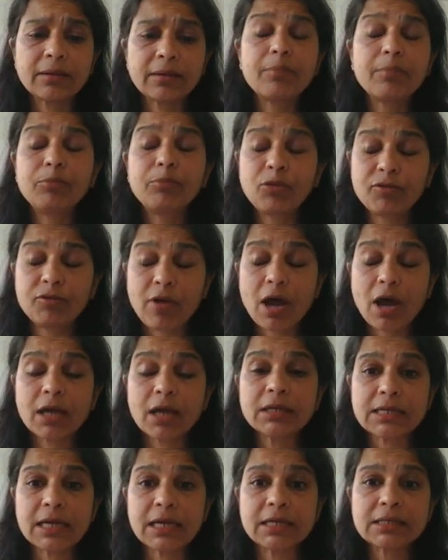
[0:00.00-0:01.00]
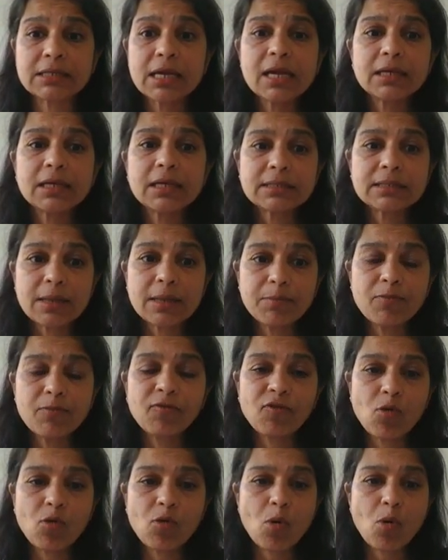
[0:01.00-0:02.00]
provided some
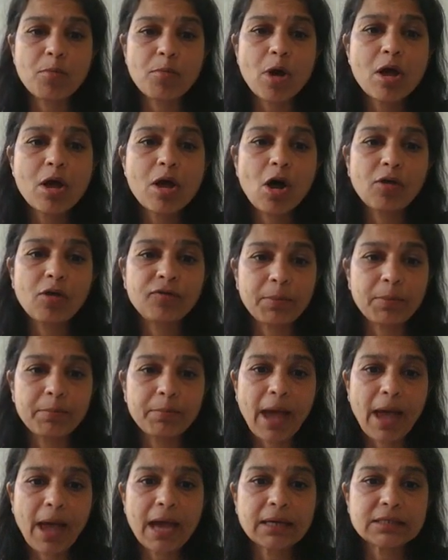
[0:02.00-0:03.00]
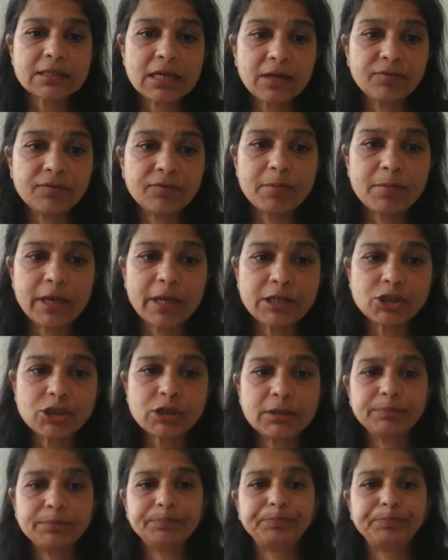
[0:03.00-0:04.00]
form of impact information.